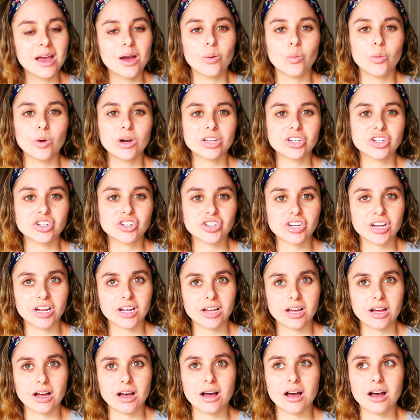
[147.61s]
which
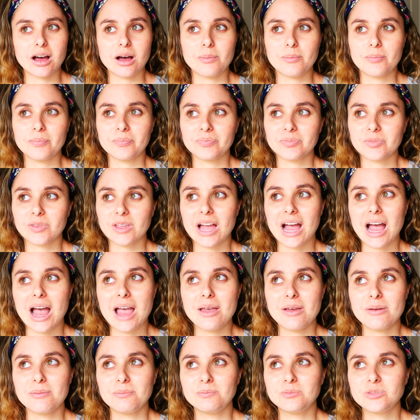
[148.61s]
um,
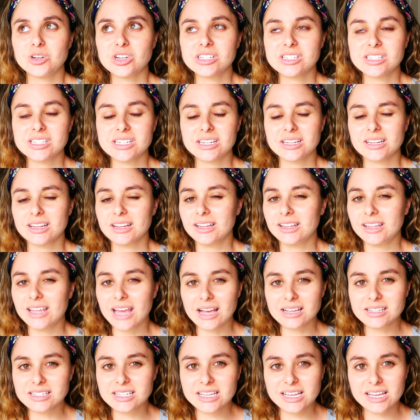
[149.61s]
I'm just
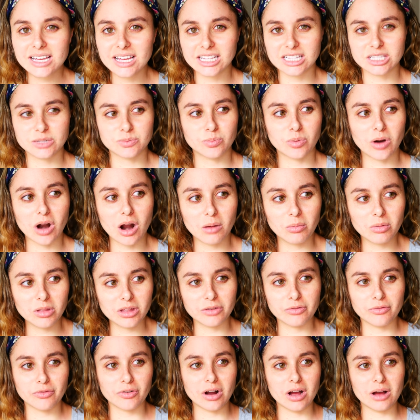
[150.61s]
guessing it's probably
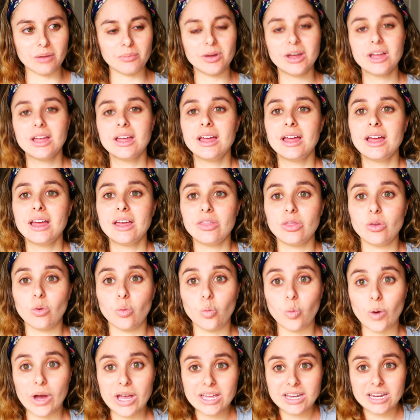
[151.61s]
from the
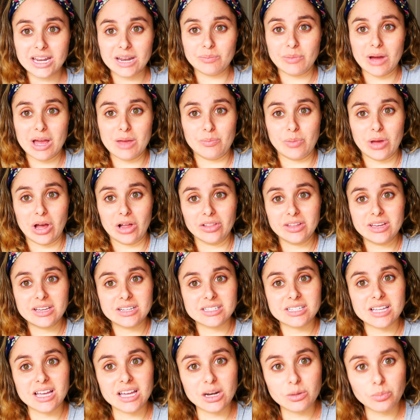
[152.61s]
weight in my belly
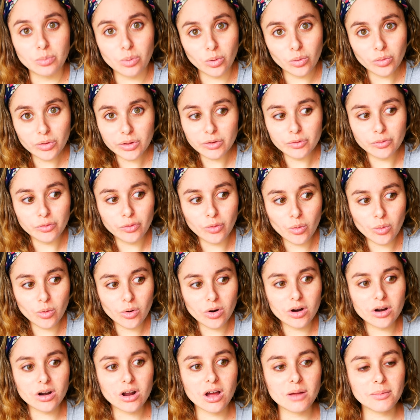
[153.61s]
is kind of pulling
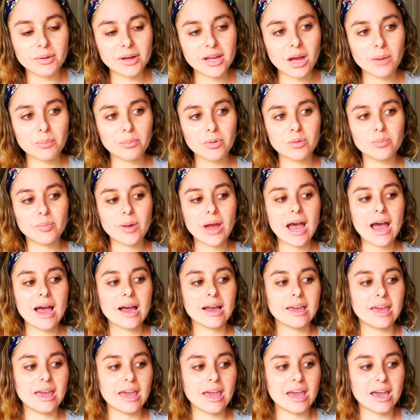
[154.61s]
forward on my upper
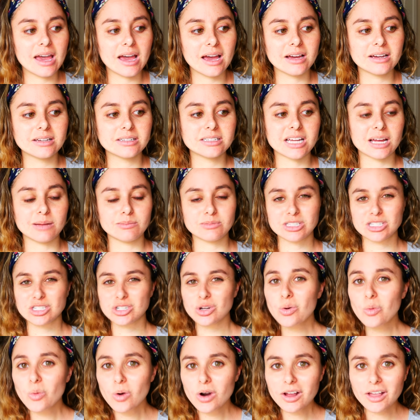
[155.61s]
back and I'm
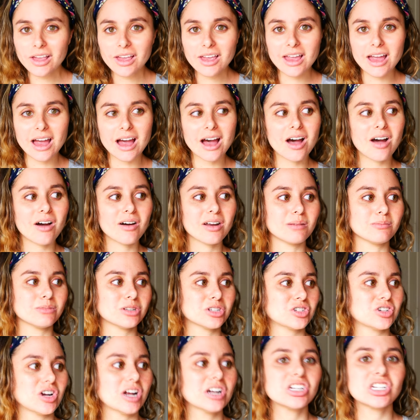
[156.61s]
still working out, I'm
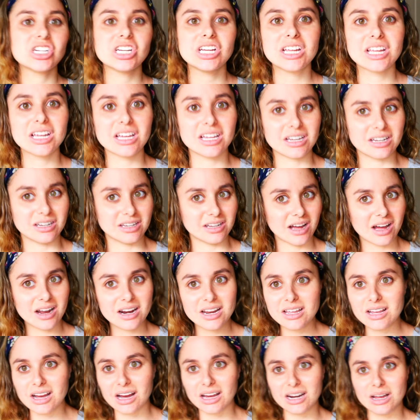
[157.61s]
stretching and
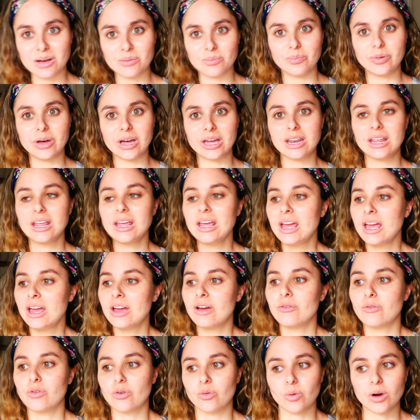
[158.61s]
yada yada, but
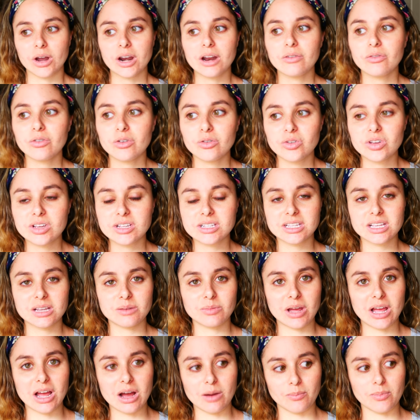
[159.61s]
for whatever reason,
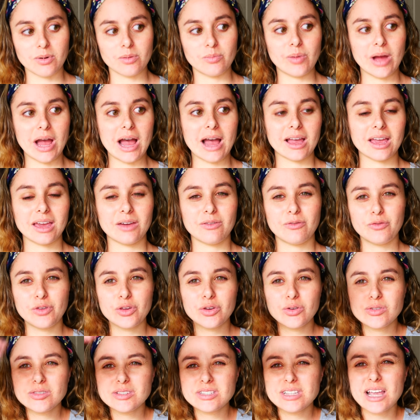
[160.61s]
my upper back, it
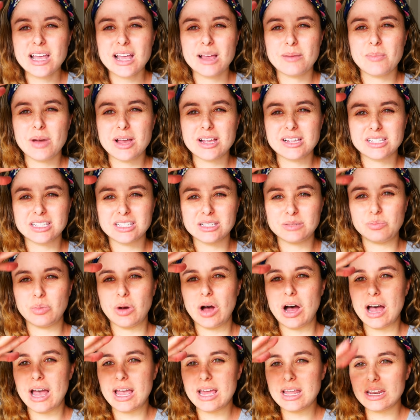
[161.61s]
feels like my
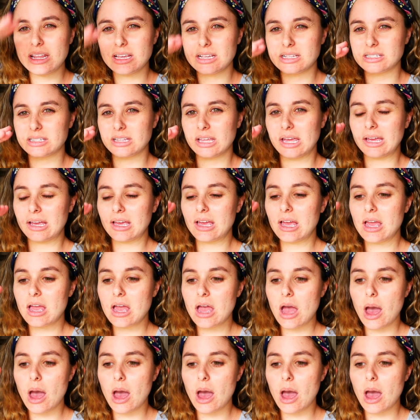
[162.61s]
spine is like